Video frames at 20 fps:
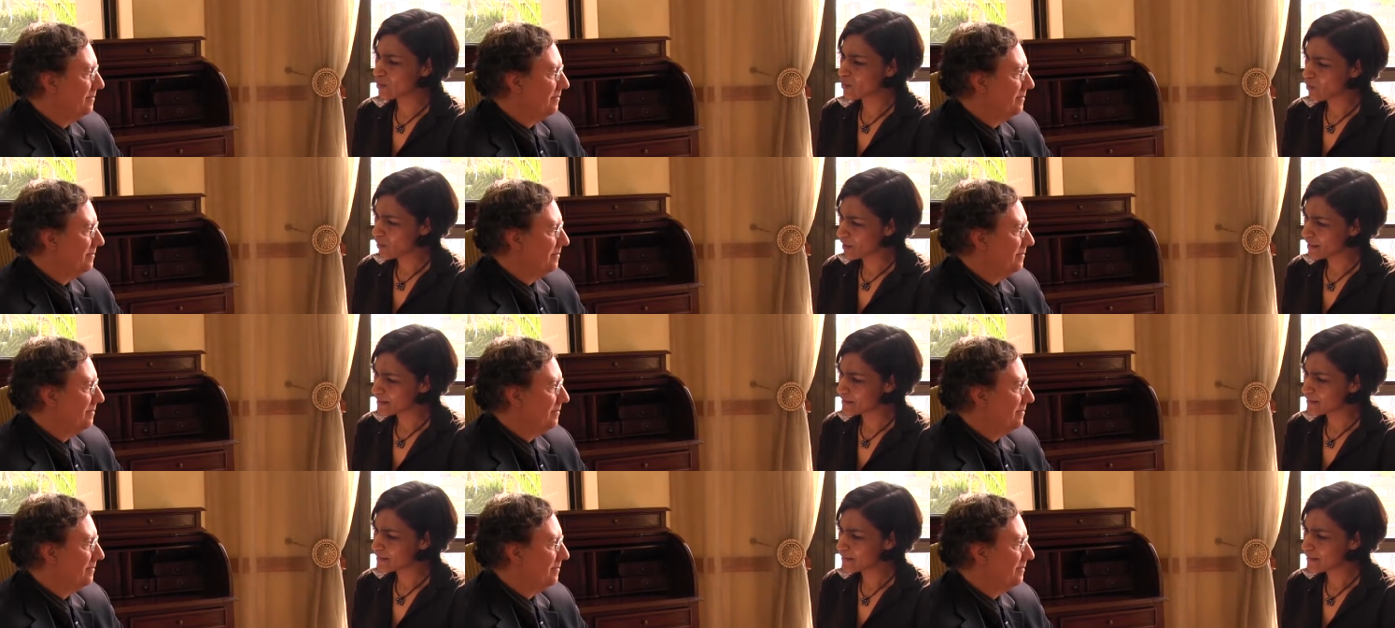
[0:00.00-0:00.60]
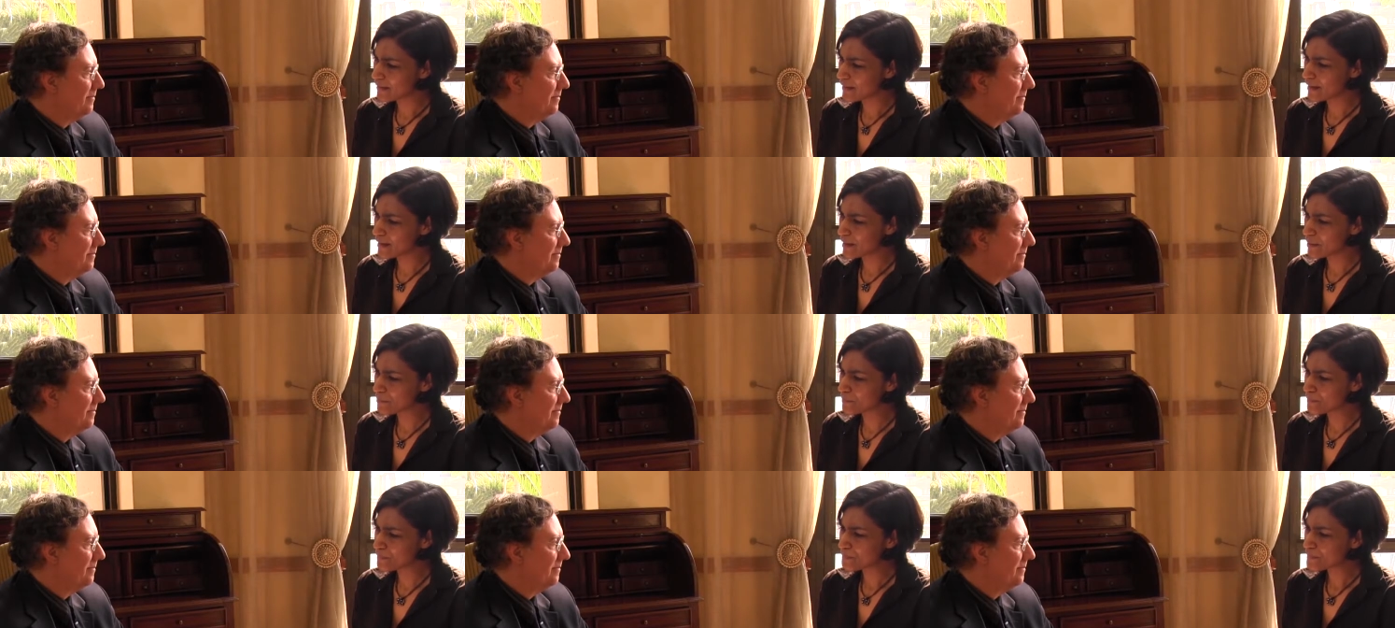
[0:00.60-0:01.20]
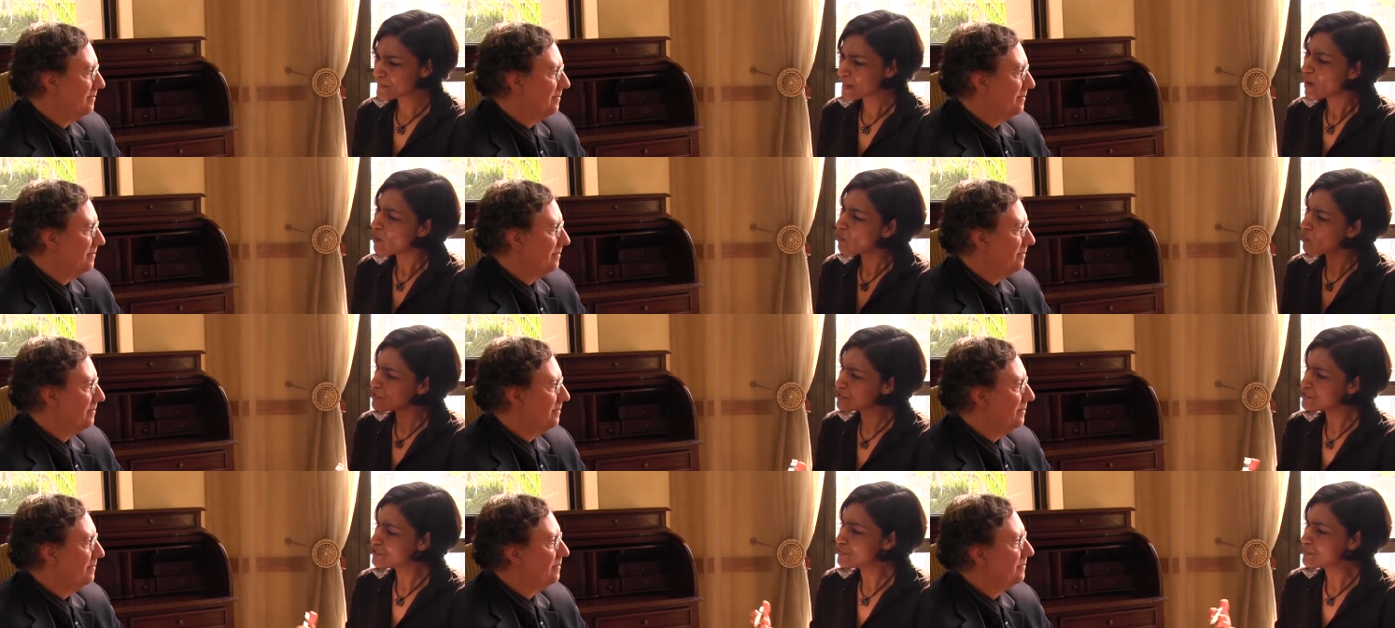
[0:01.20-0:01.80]
Speaker 1: Juan, um,
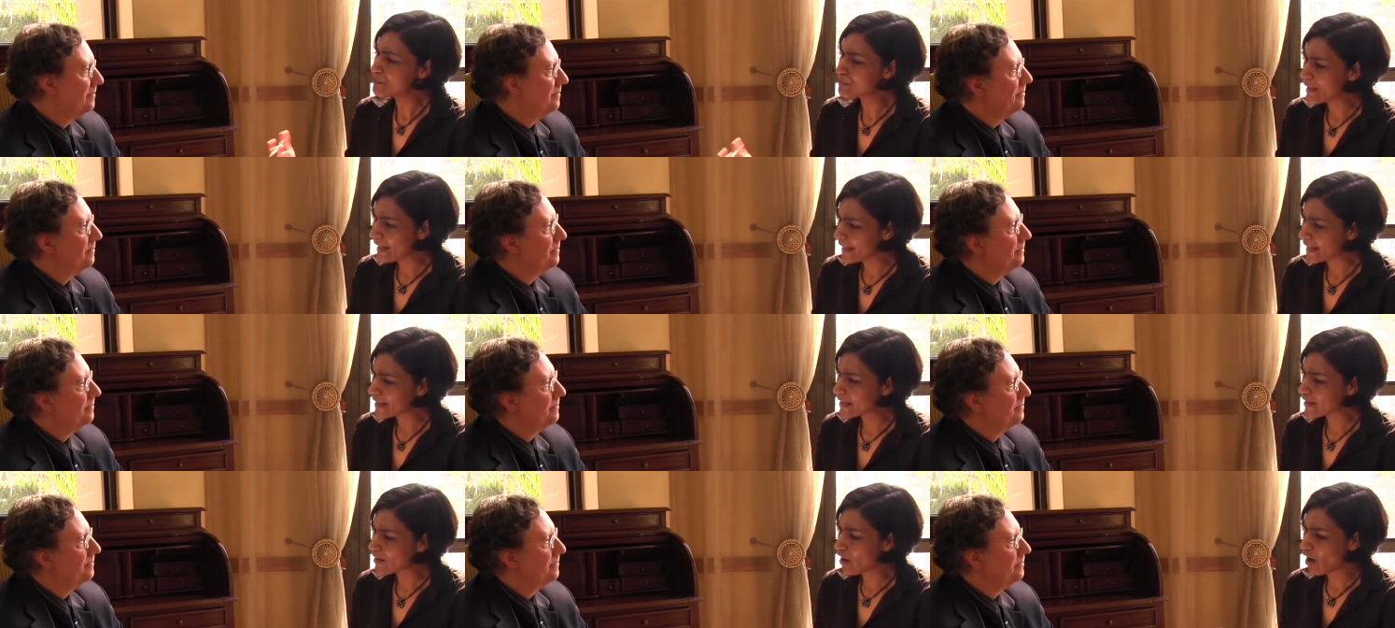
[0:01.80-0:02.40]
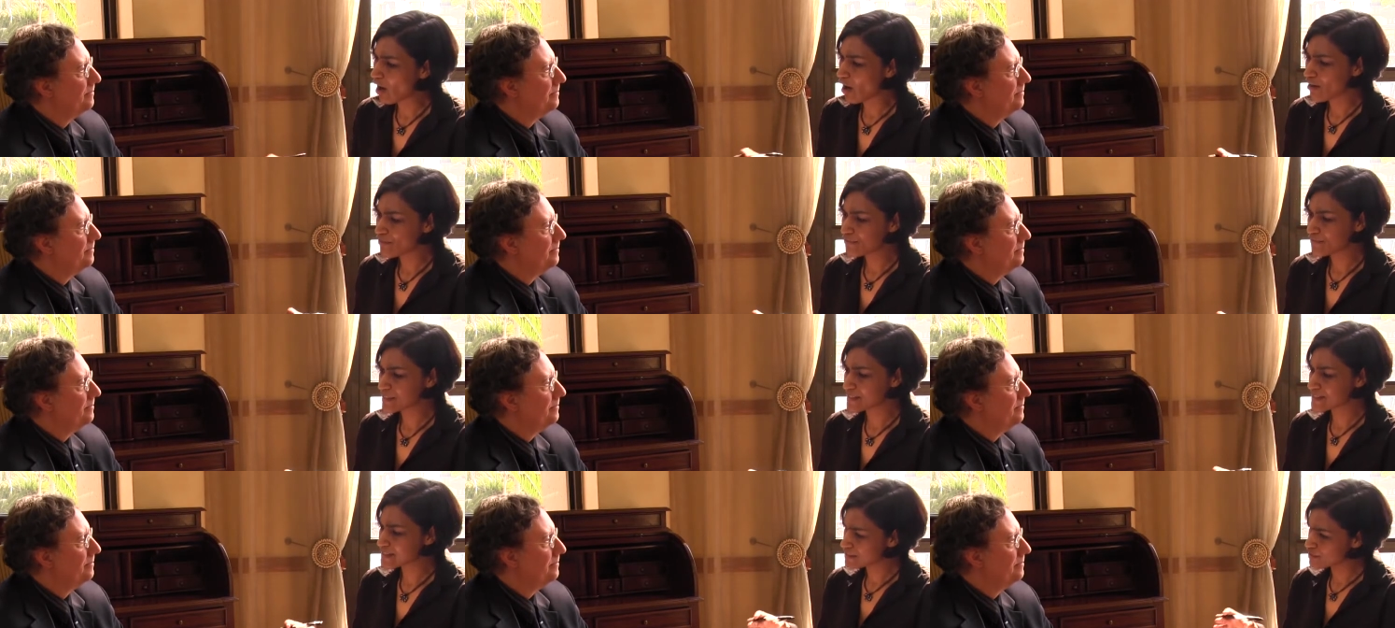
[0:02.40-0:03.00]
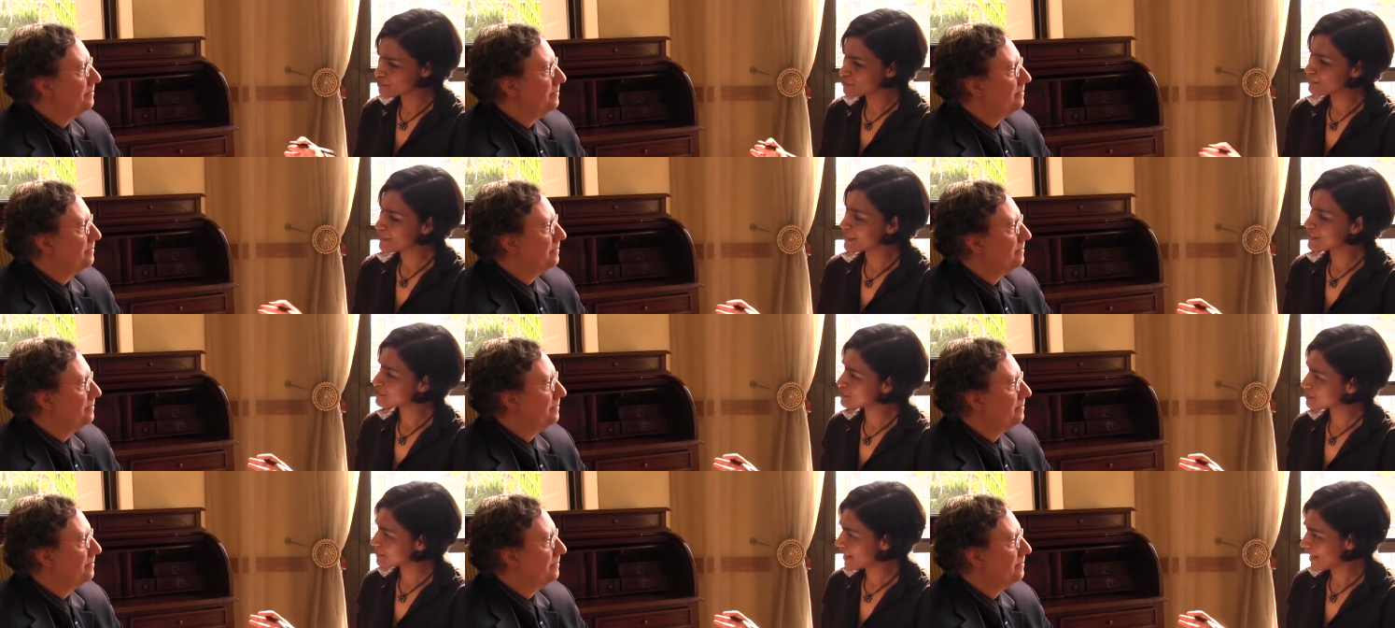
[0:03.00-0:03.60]
what do you make of the
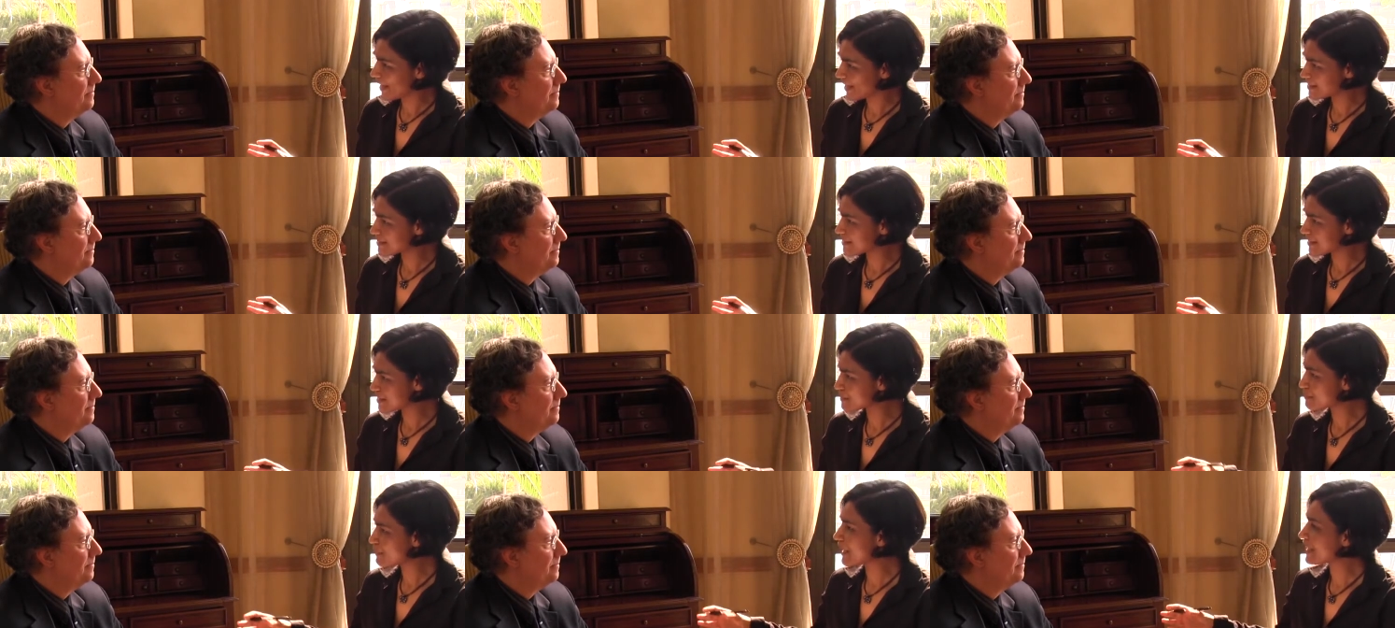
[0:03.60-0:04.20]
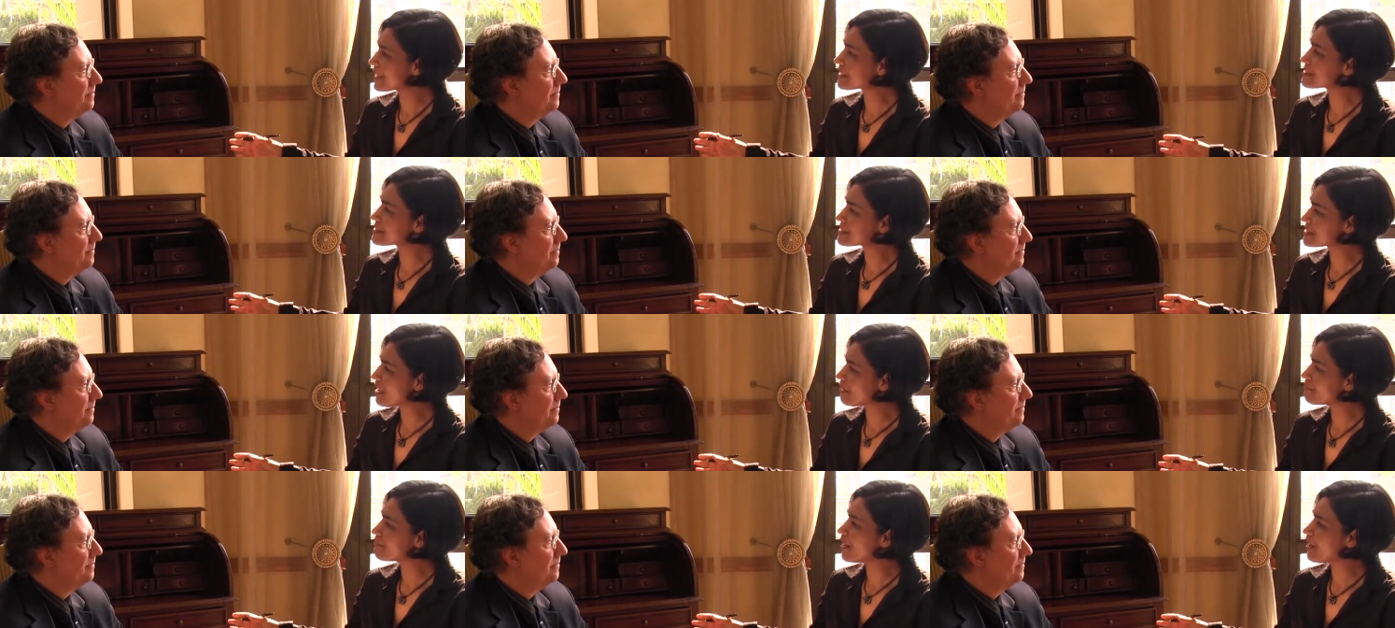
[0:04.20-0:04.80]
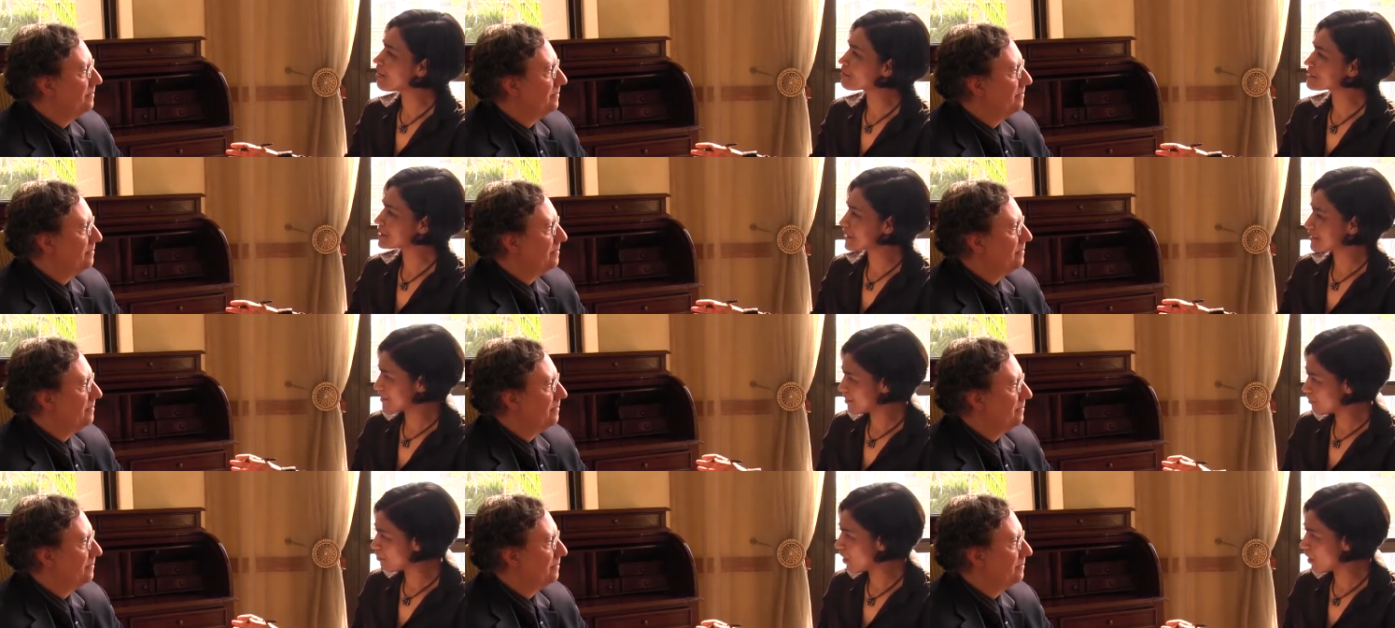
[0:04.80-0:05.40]
situation as it's playing itself out at the